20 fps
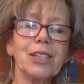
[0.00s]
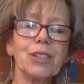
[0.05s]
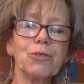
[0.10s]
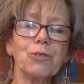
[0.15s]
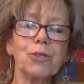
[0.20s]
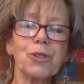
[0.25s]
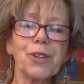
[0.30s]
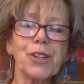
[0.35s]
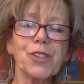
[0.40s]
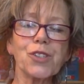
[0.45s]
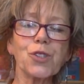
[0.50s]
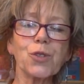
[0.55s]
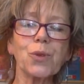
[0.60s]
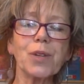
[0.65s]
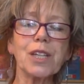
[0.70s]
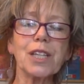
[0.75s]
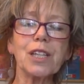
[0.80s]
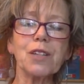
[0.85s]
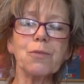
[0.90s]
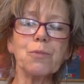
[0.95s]
Rory's
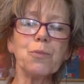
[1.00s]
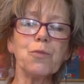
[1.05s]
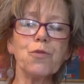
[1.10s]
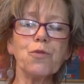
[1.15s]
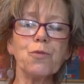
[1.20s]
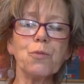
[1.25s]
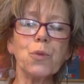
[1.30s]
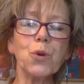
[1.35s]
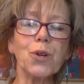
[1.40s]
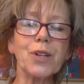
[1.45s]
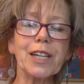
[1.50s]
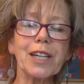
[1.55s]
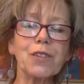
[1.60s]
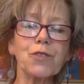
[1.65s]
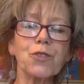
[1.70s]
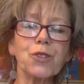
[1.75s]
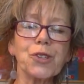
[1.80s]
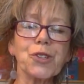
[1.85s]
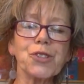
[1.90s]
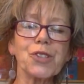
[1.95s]
squeaky morning
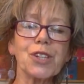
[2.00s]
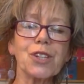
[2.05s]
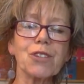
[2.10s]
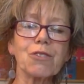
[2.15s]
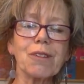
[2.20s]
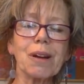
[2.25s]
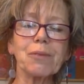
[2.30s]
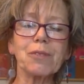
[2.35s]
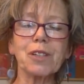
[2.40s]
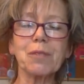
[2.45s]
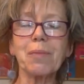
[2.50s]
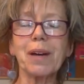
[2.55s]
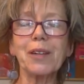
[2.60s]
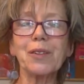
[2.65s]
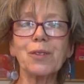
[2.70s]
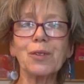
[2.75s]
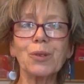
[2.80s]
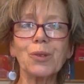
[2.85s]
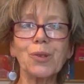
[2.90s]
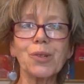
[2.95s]
voice interrupted my
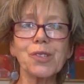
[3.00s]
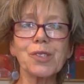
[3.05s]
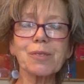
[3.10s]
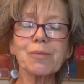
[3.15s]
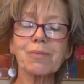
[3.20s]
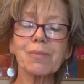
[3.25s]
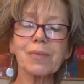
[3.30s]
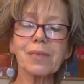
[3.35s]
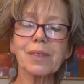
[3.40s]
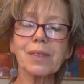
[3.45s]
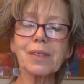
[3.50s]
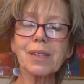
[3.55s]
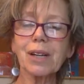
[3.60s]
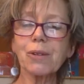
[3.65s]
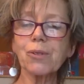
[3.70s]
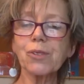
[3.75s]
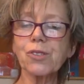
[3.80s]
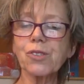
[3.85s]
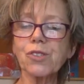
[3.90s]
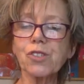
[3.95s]
thoughts. I
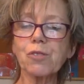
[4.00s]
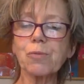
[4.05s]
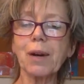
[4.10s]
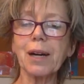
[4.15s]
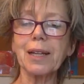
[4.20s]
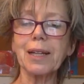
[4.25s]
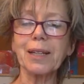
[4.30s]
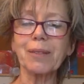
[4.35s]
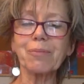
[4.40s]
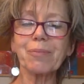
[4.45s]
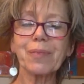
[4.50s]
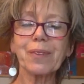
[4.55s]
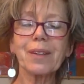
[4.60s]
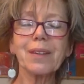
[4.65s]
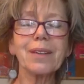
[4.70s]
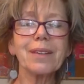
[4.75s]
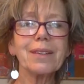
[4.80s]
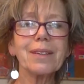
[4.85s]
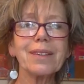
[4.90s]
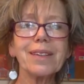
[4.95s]
wasn't smiling.
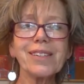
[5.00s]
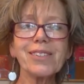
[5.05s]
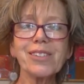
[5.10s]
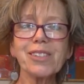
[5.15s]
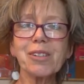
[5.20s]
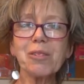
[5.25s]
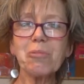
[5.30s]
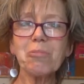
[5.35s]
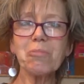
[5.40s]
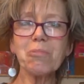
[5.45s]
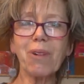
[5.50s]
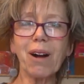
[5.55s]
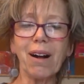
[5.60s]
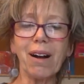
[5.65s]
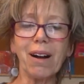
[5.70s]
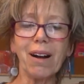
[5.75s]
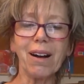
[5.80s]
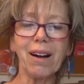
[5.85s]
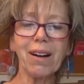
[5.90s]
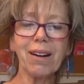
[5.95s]
"Yes, you
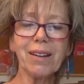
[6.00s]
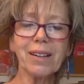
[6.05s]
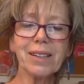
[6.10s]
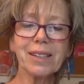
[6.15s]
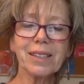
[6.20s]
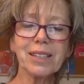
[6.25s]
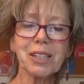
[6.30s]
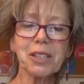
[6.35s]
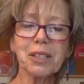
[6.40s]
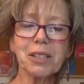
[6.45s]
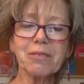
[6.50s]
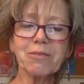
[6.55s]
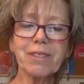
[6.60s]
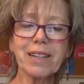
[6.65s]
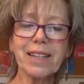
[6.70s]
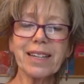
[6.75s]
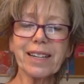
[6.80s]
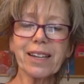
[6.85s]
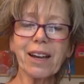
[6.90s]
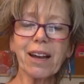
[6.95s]
were. You look
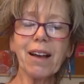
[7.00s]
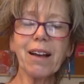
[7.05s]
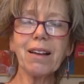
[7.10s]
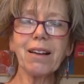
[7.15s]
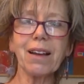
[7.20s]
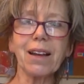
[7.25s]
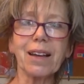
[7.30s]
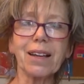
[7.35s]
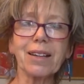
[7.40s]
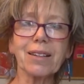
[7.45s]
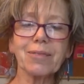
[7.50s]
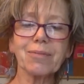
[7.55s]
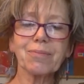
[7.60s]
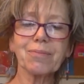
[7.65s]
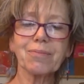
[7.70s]
really girly."